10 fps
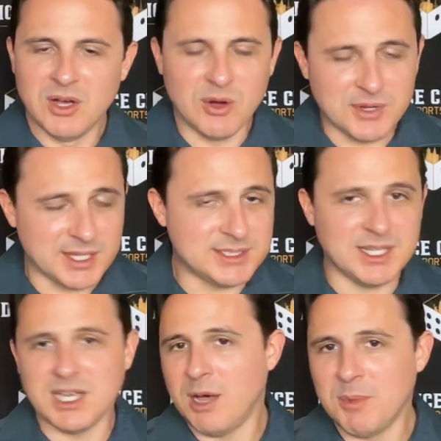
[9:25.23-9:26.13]

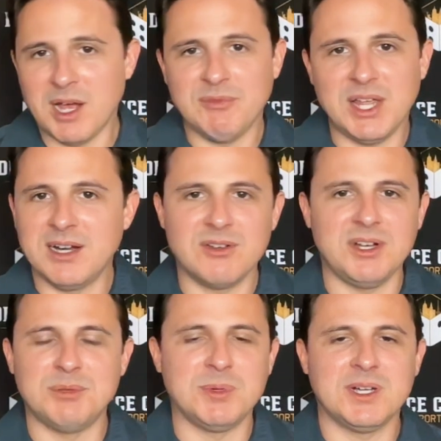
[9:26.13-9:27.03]
OKC coming off that
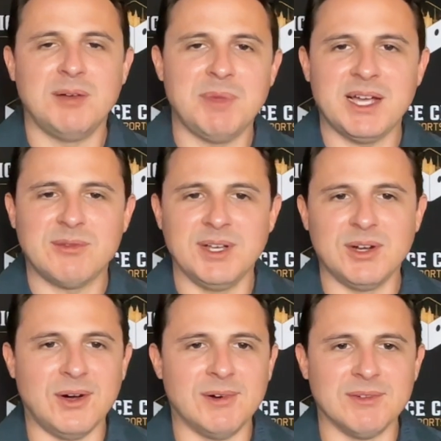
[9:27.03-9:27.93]
incredible comeback win
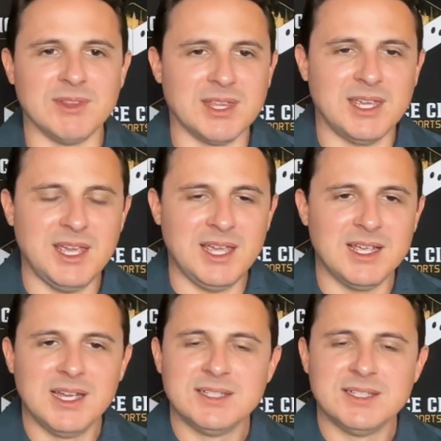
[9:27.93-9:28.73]
over the Heat.